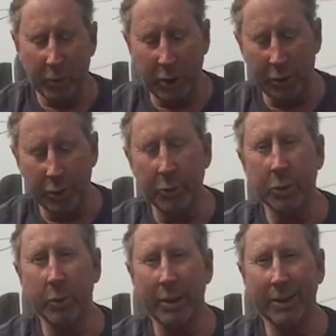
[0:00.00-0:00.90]
On June
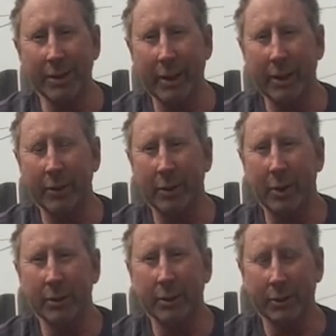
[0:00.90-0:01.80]
22nd of the
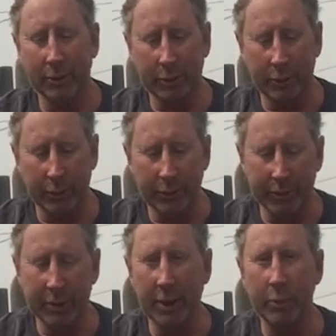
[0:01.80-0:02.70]
Arctic Circle, the
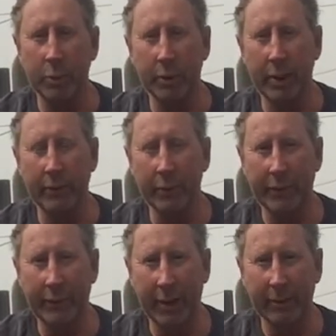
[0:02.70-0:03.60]
sun will never
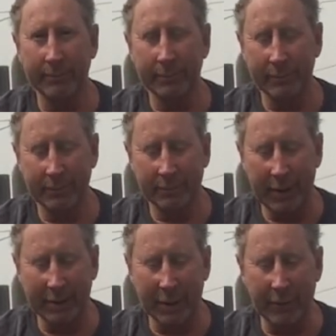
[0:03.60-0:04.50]
set.
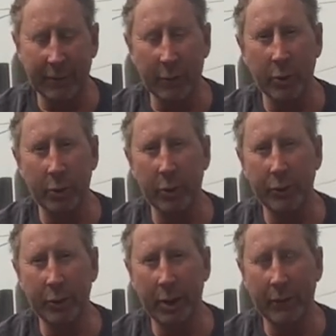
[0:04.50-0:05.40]
That's how far
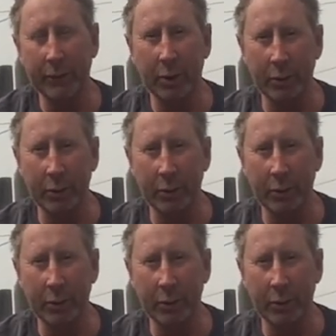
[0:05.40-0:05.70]
north you'd have to go